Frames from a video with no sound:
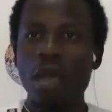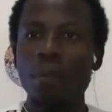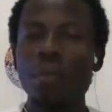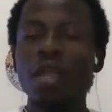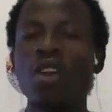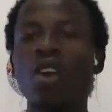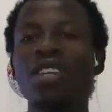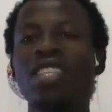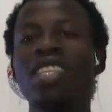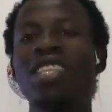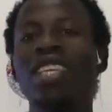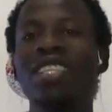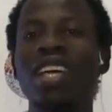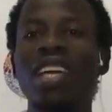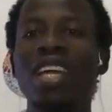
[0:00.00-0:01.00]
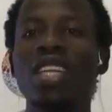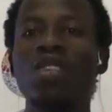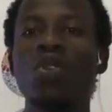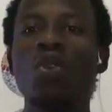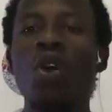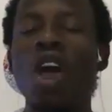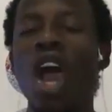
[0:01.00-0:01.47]
Because he decided to
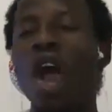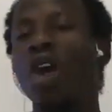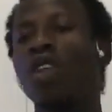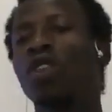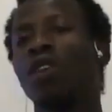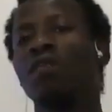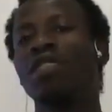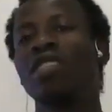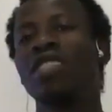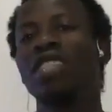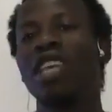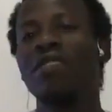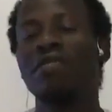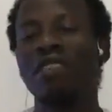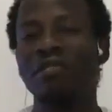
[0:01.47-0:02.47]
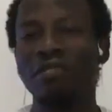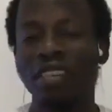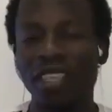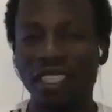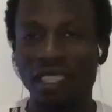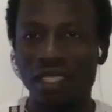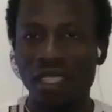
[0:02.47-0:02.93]
go out of the safer
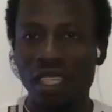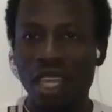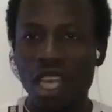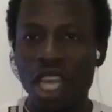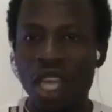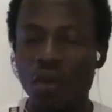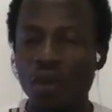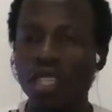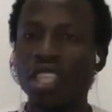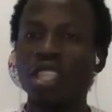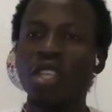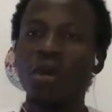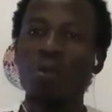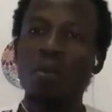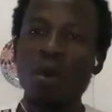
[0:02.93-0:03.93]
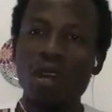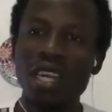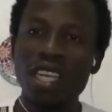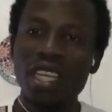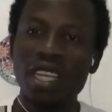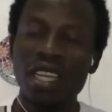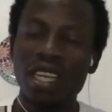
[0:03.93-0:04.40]
fund, which is the
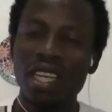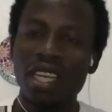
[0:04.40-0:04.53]
money